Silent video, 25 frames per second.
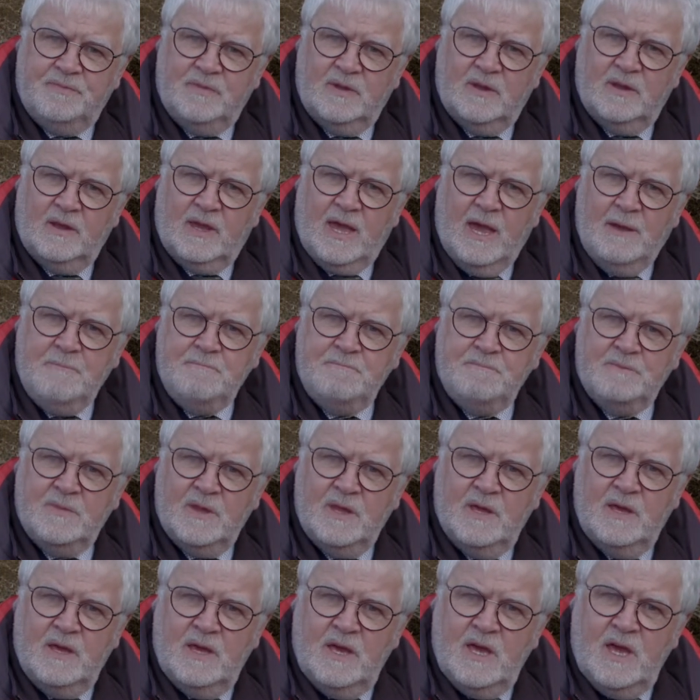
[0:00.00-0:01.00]
okay?
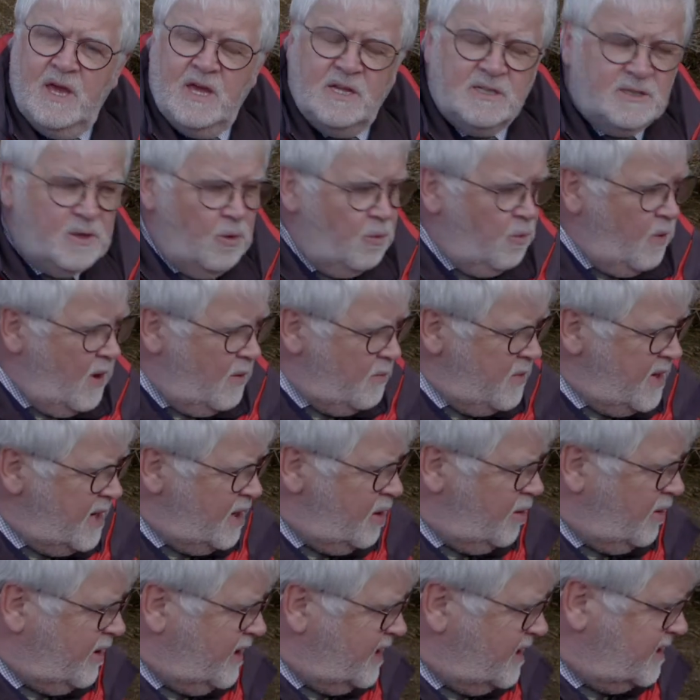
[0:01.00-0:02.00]
So when we
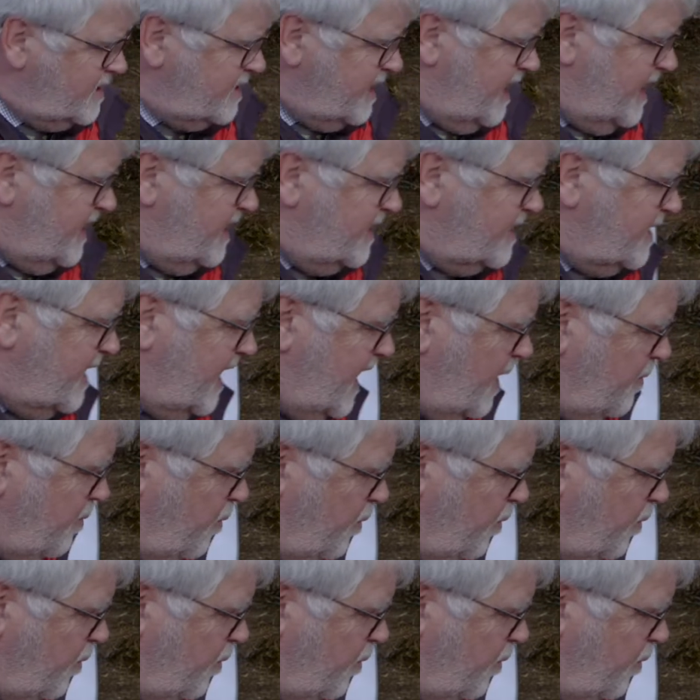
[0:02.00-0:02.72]
look at a silage clamp,